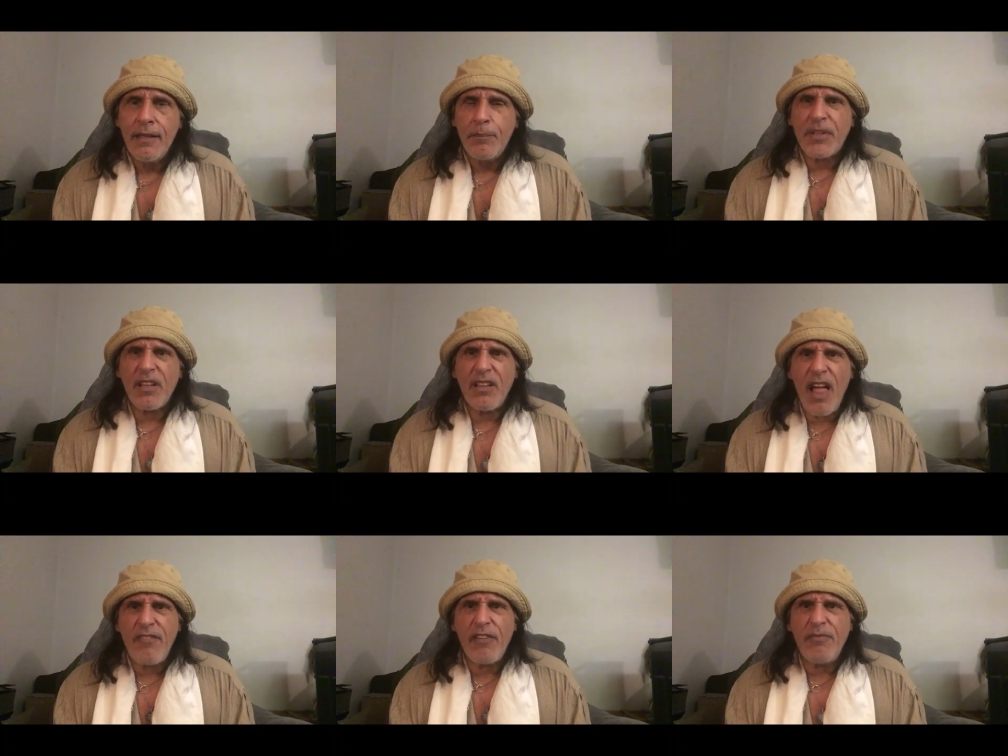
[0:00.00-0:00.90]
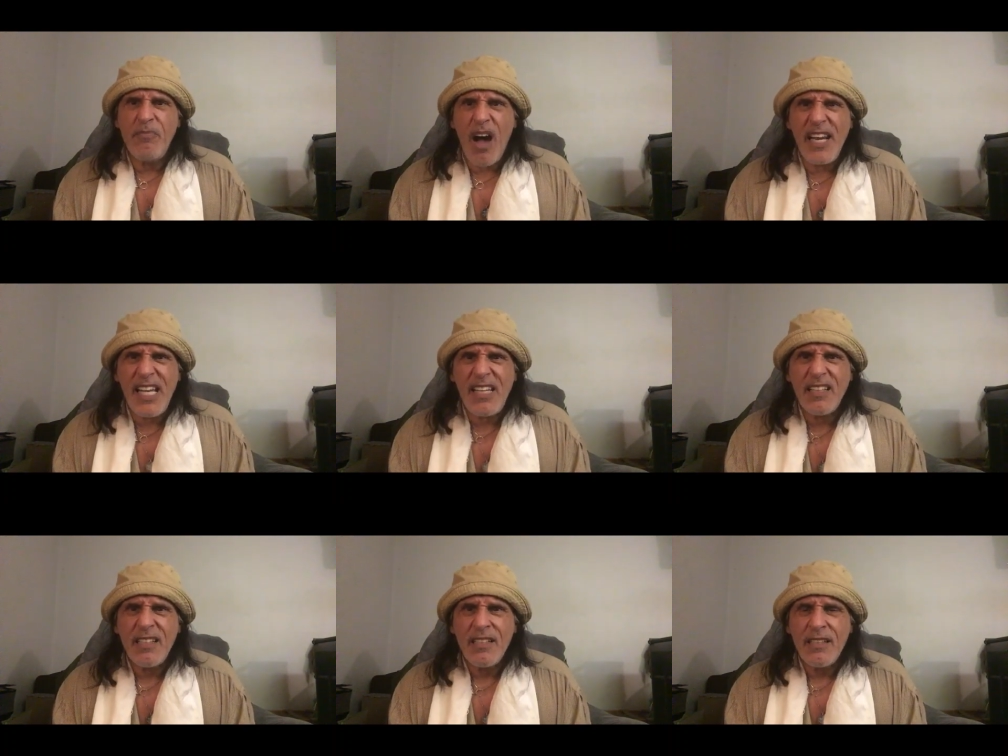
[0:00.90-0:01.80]
But the love of money
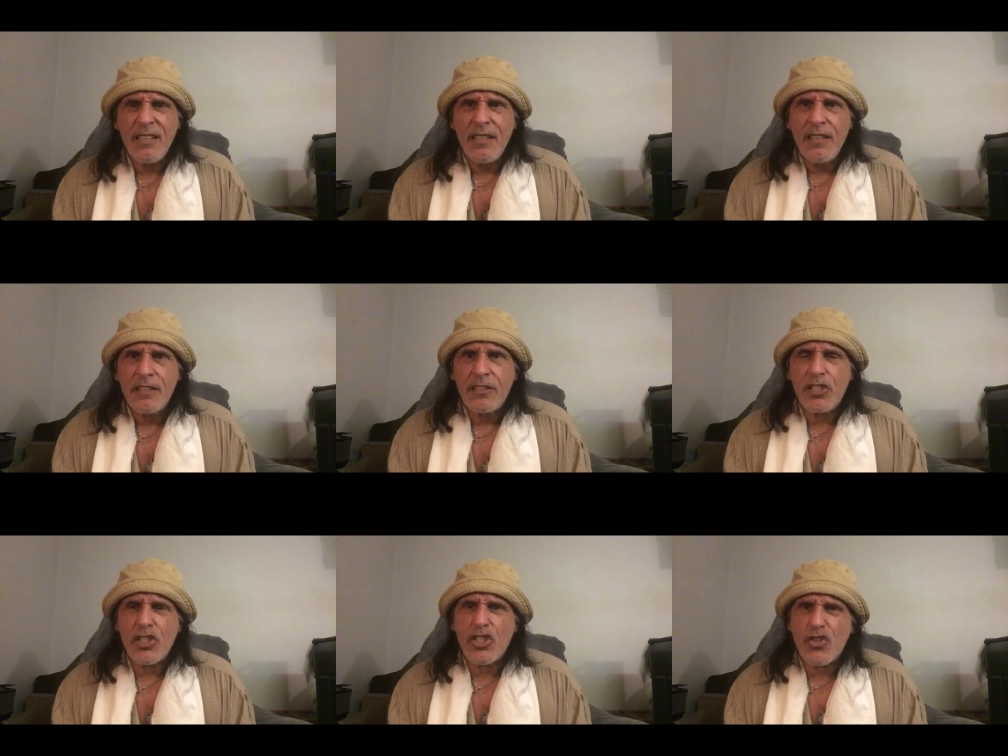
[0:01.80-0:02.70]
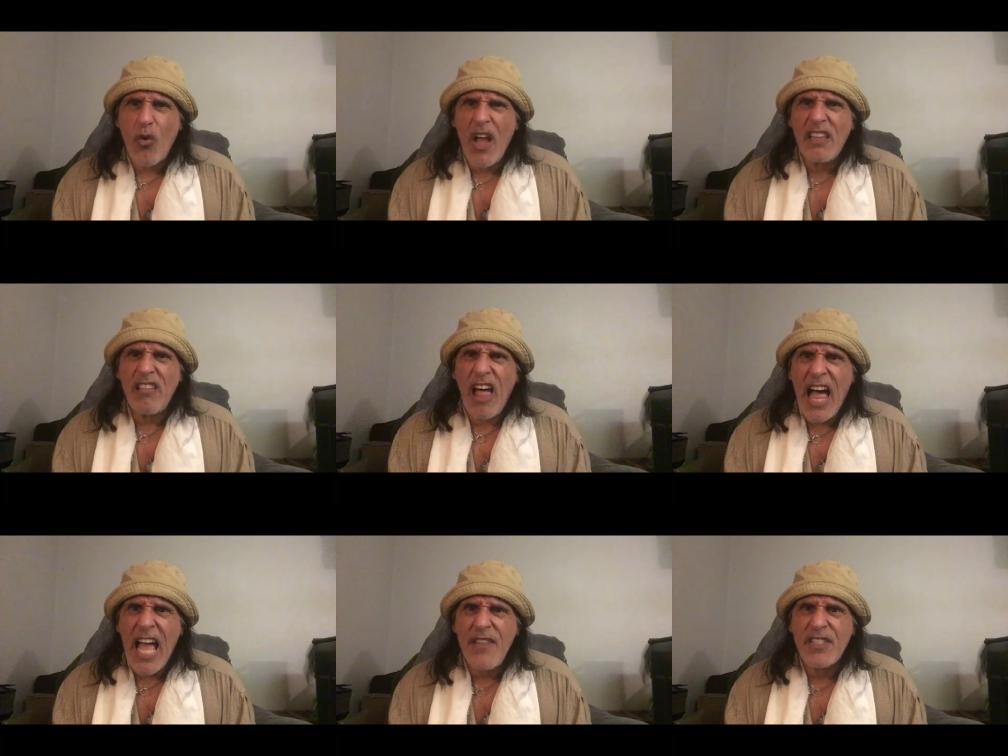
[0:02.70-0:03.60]
to destroy
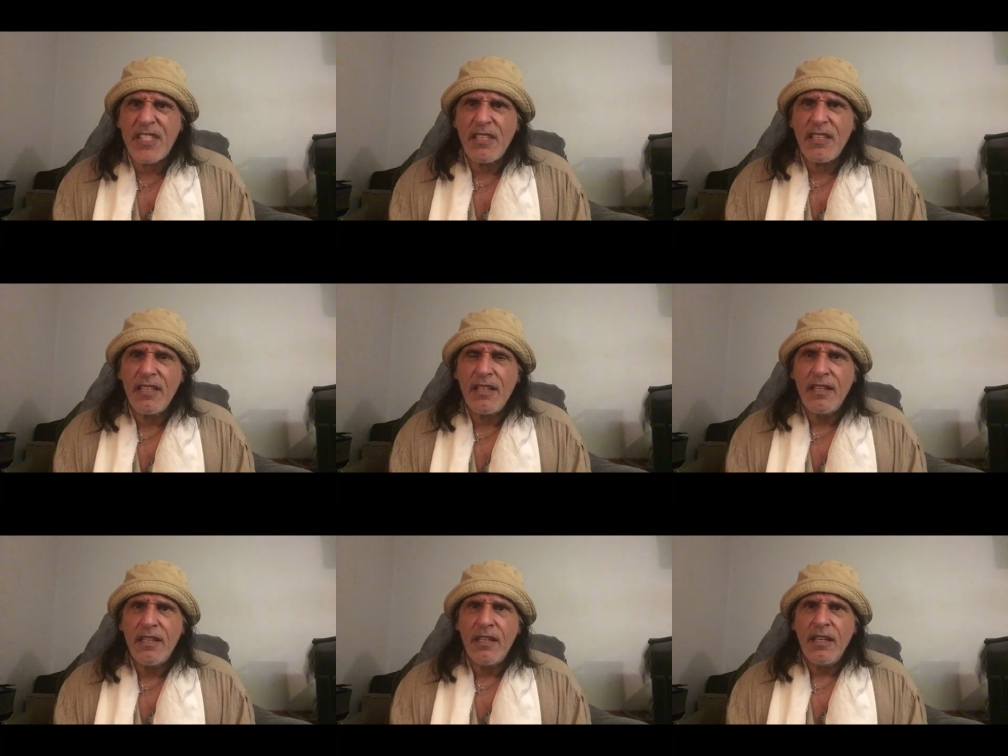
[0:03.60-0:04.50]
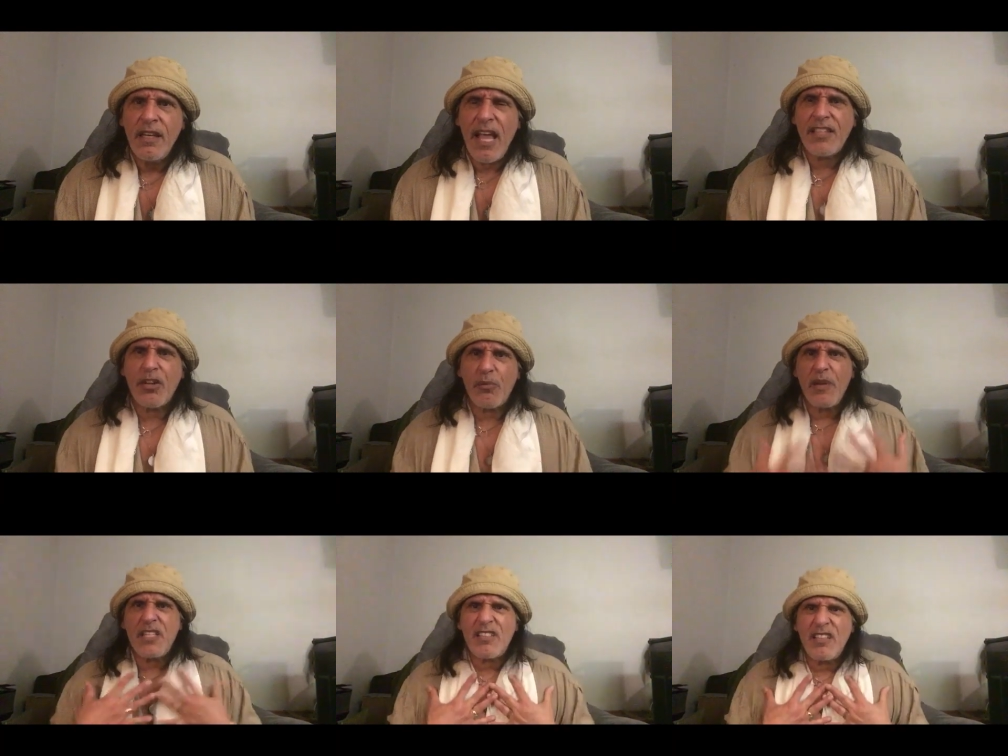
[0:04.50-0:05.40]
lives and to
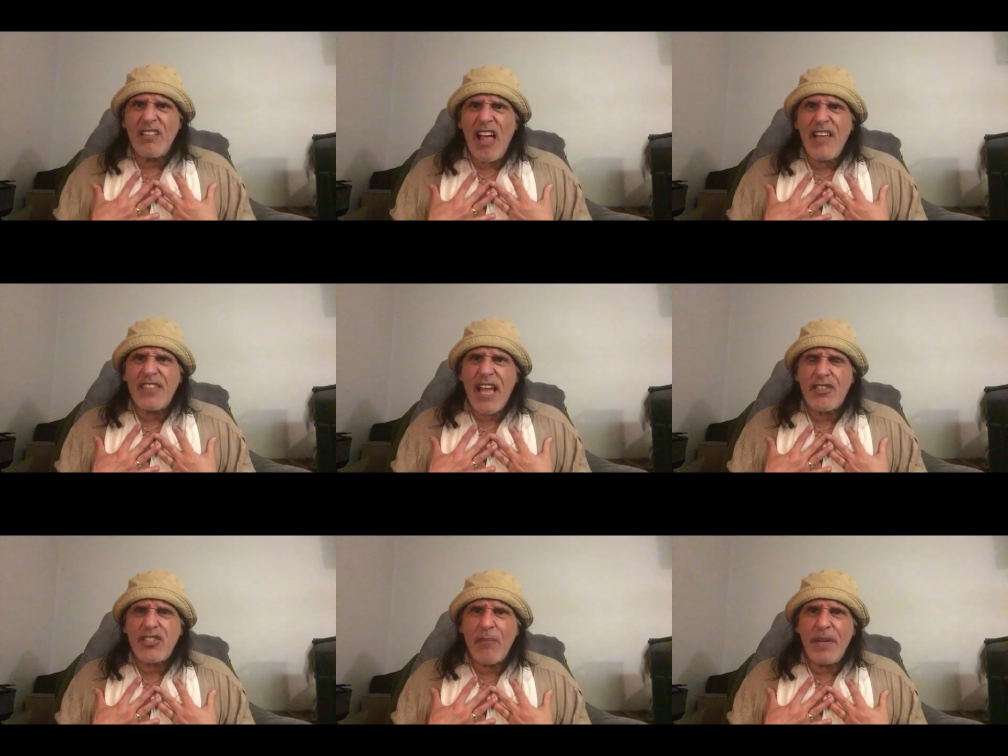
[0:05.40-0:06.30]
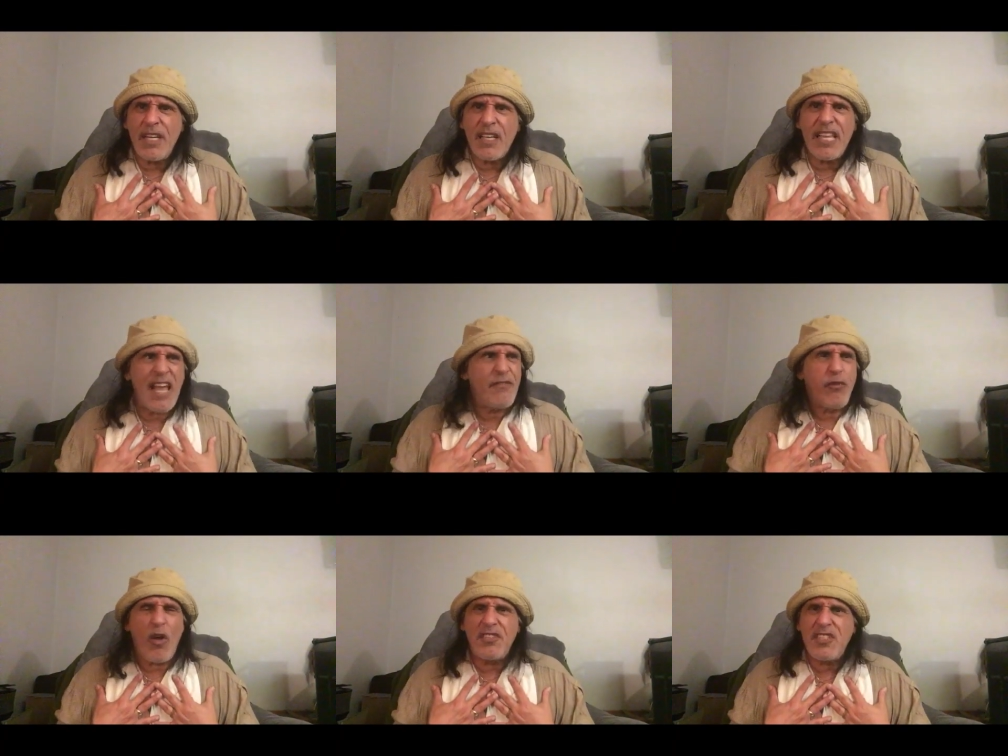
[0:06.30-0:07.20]
risk a life to have somebody again
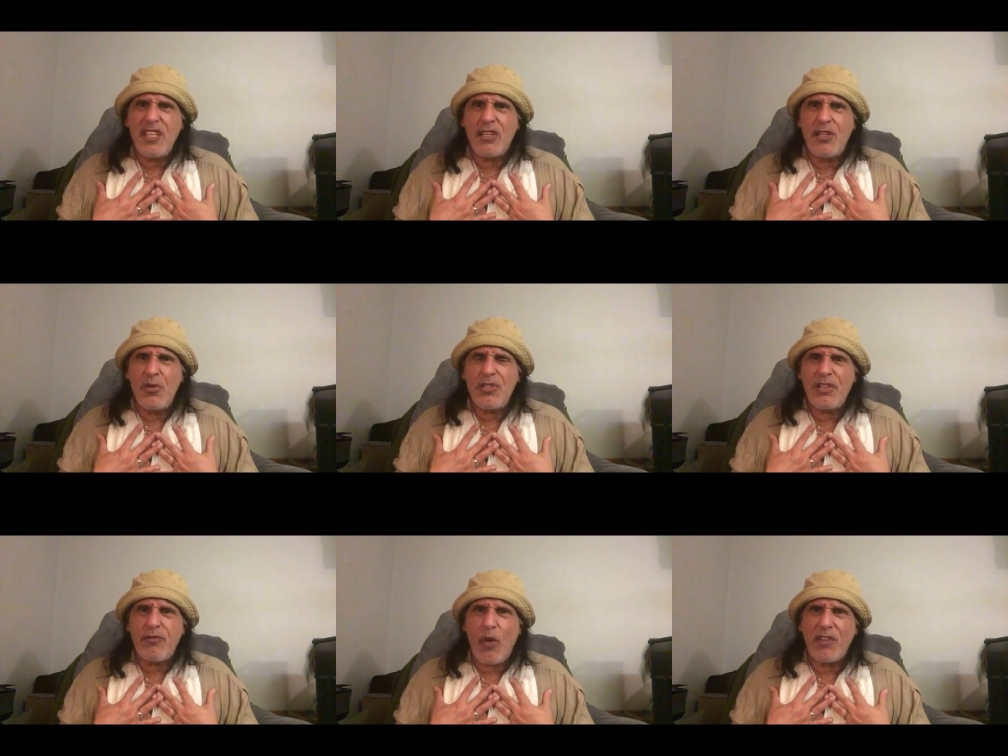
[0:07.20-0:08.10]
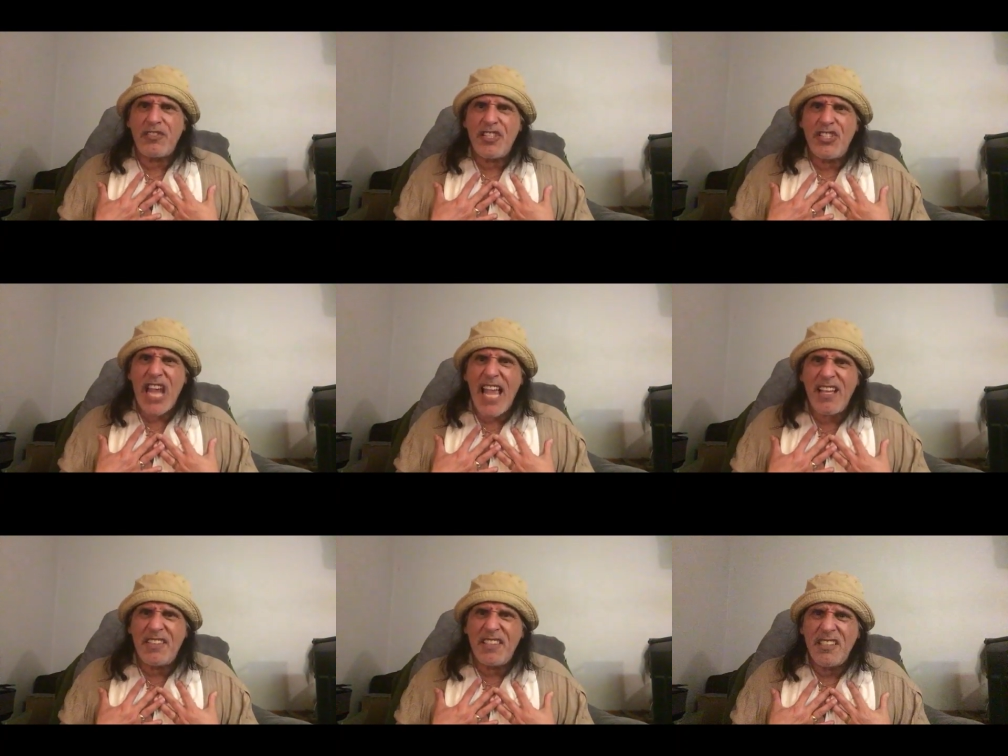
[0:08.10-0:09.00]
falsely accused and falsely
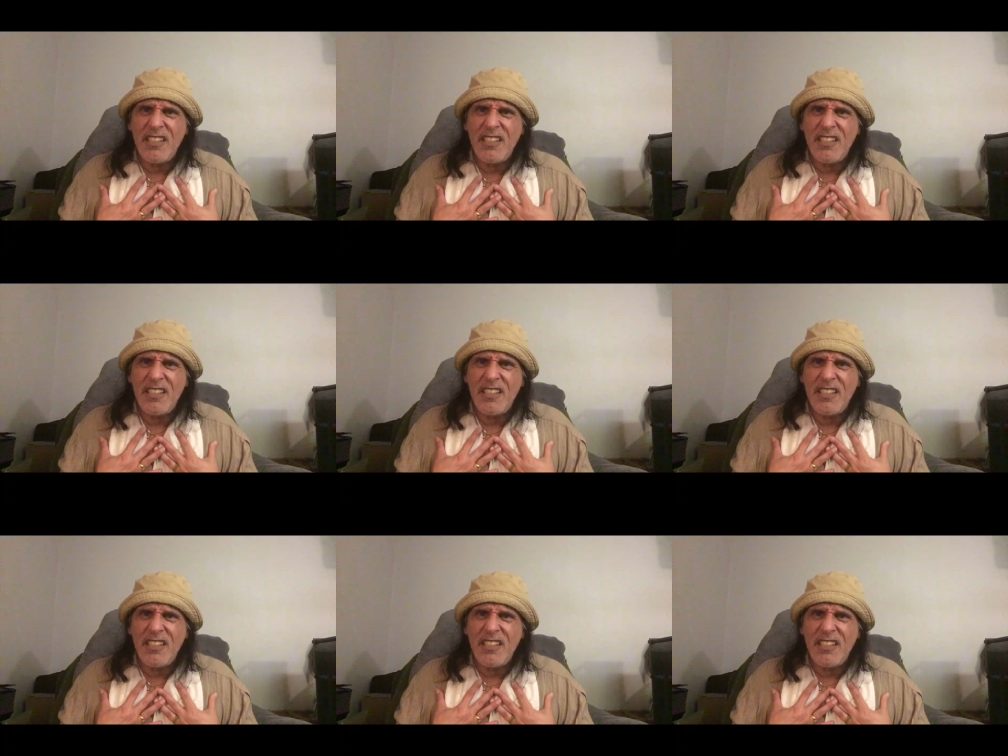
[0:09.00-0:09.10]
jailed?